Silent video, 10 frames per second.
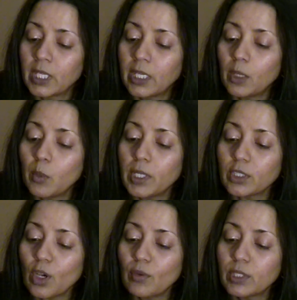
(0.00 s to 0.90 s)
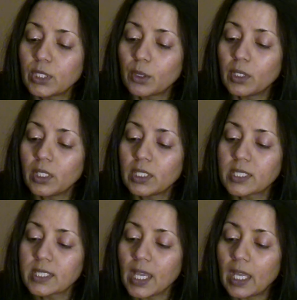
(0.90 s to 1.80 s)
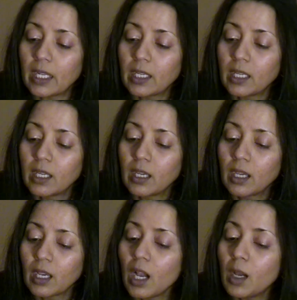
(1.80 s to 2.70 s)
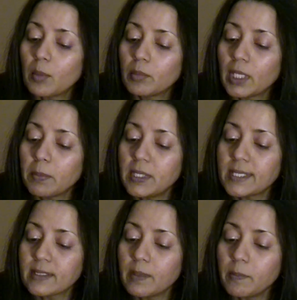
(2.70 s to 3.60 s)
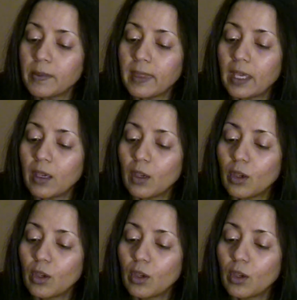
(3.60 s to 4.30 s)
He went over to her and said, "Come, let me sleep with you."